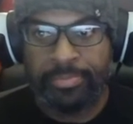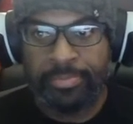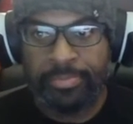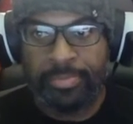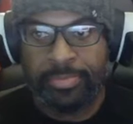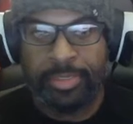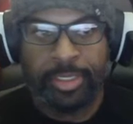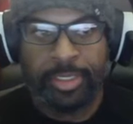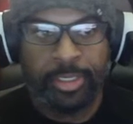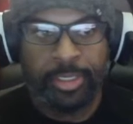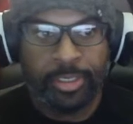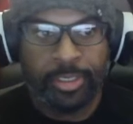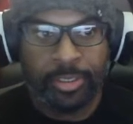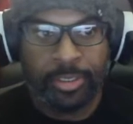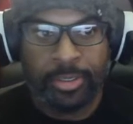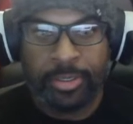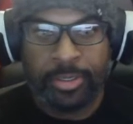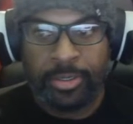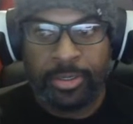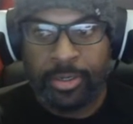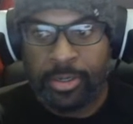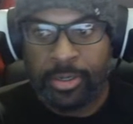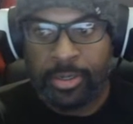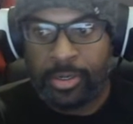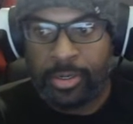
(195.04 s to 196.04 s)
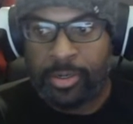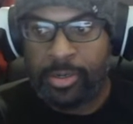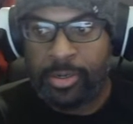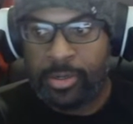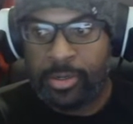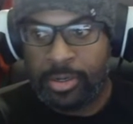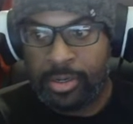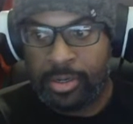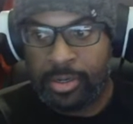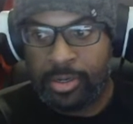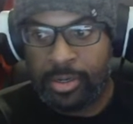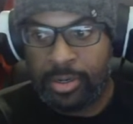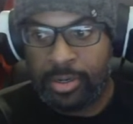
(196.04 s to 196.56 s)

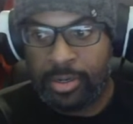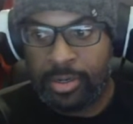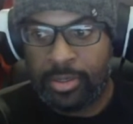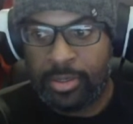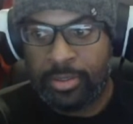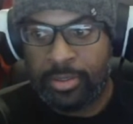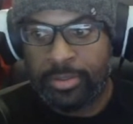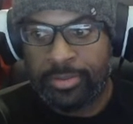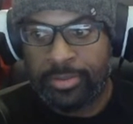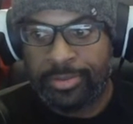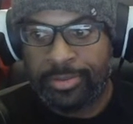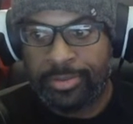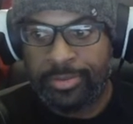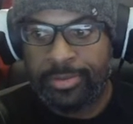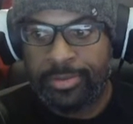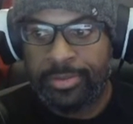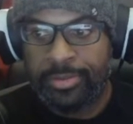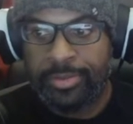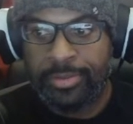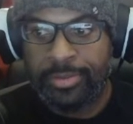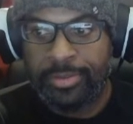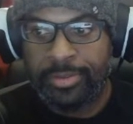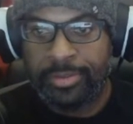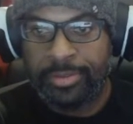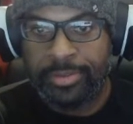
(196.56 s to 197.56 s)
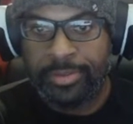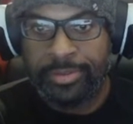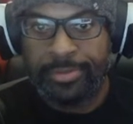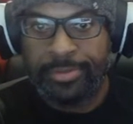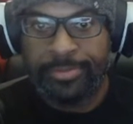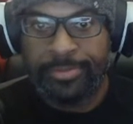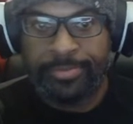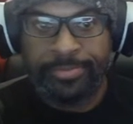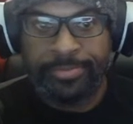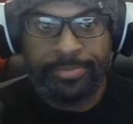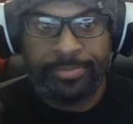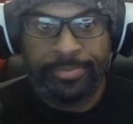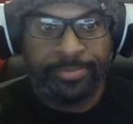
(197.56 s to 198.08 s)

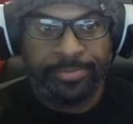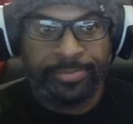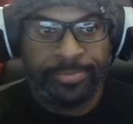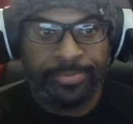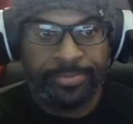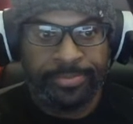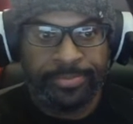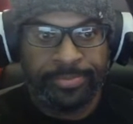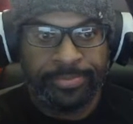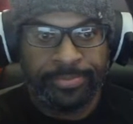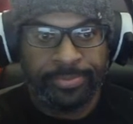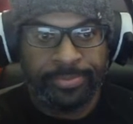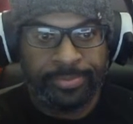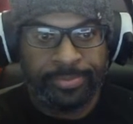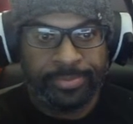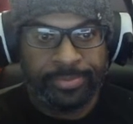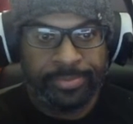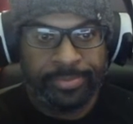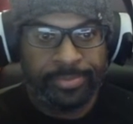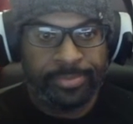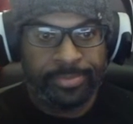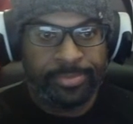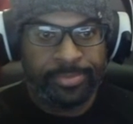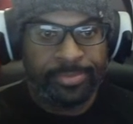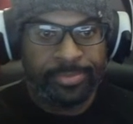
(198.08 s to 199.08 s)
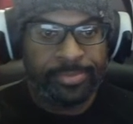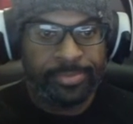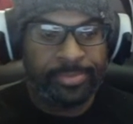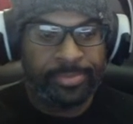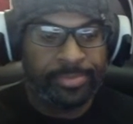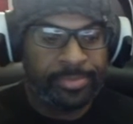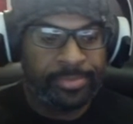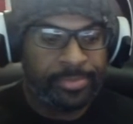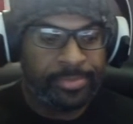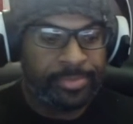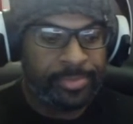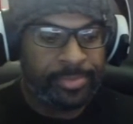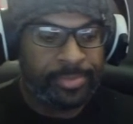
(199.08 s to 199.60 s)

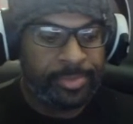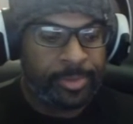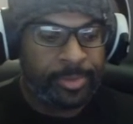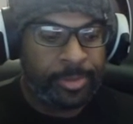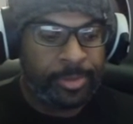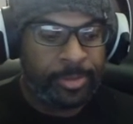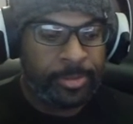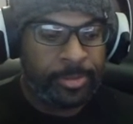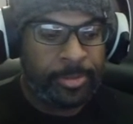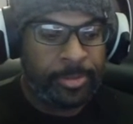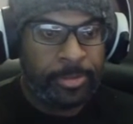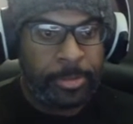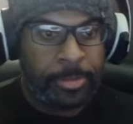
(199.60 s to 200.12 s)
[no speech]